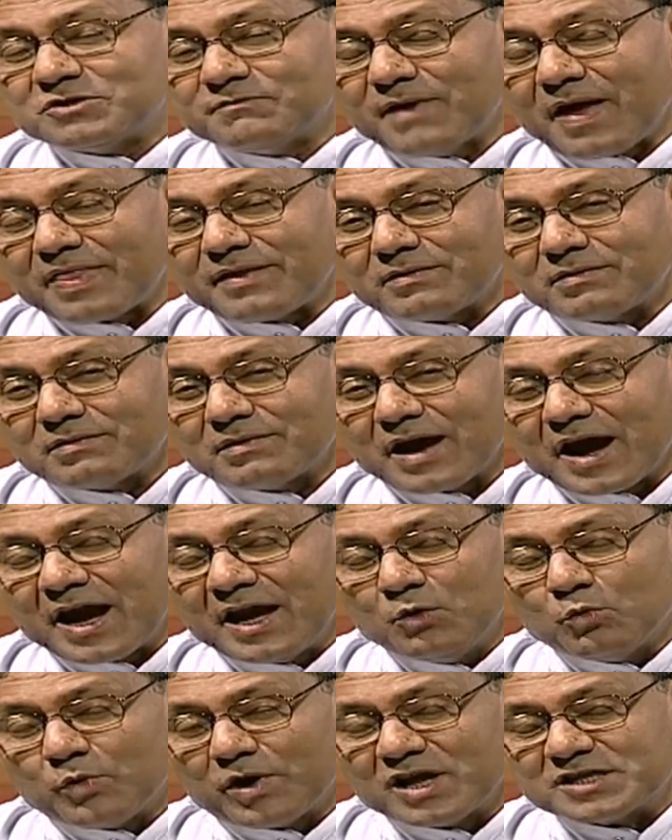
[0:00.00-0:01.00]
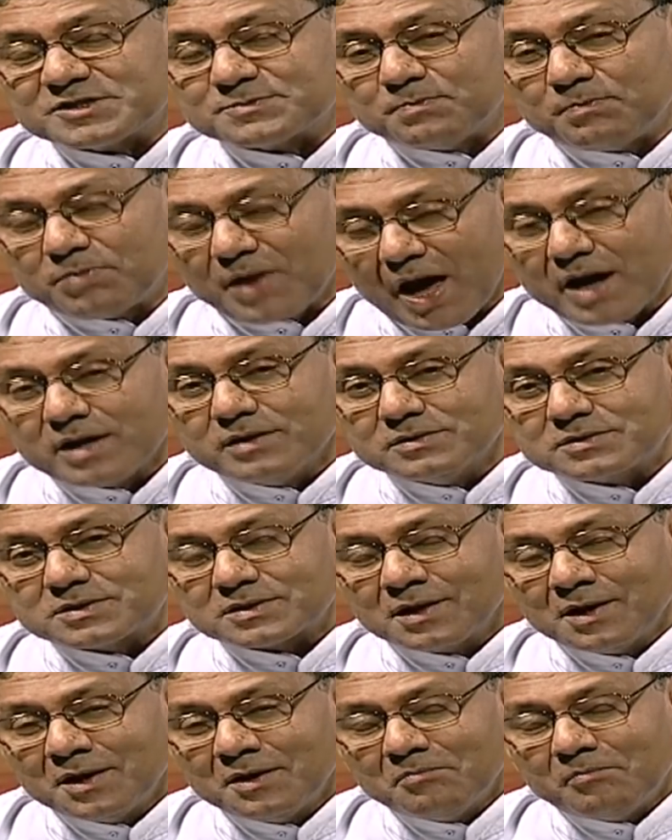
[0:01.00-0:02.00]
whether anyone is blind
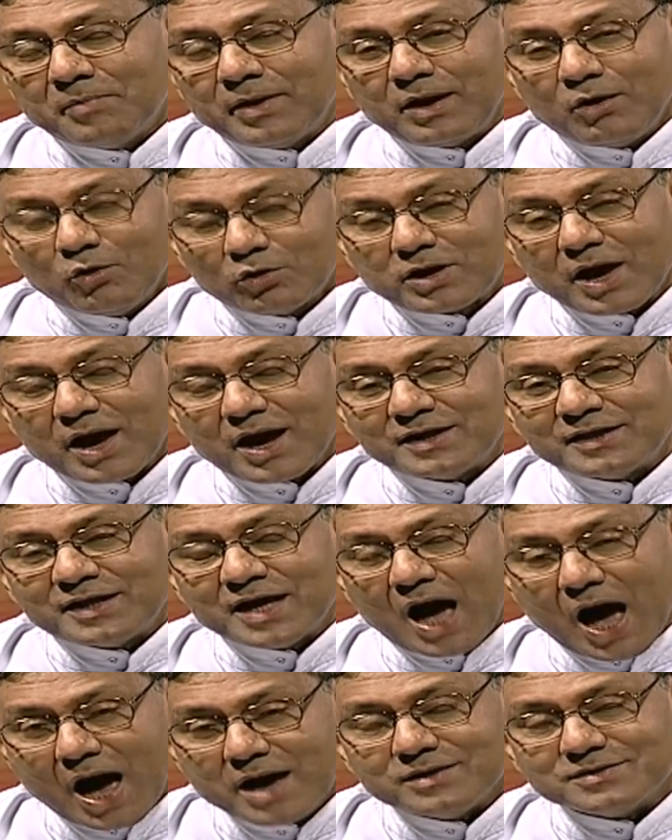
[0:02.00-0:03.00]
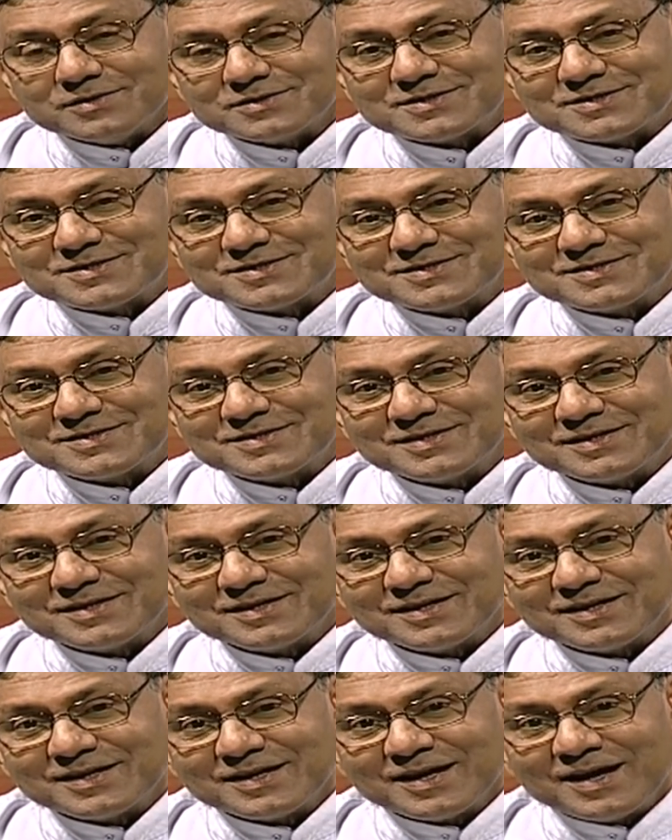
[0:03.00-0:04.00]
by looking at the eyes.
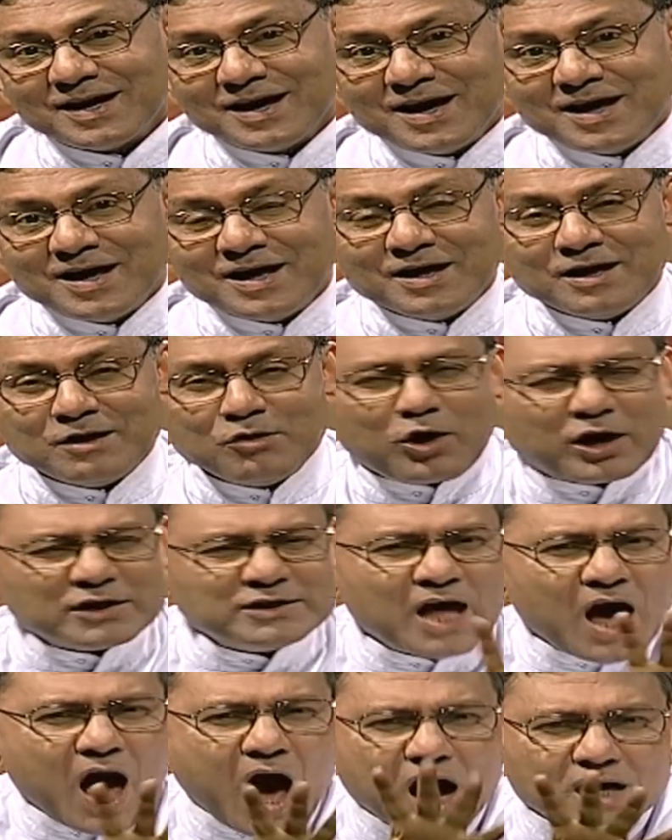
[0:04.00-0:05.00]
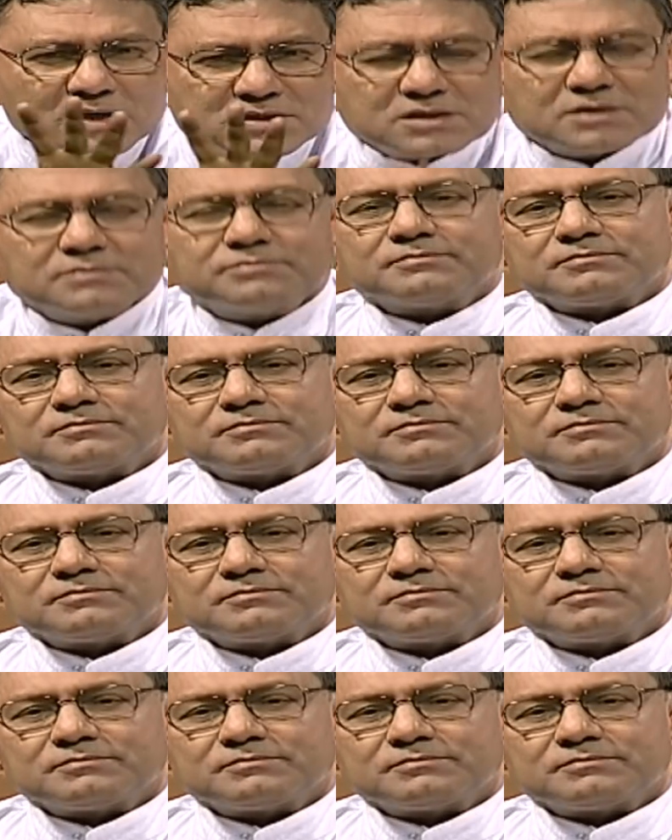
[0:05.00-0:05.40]
Look at the heart.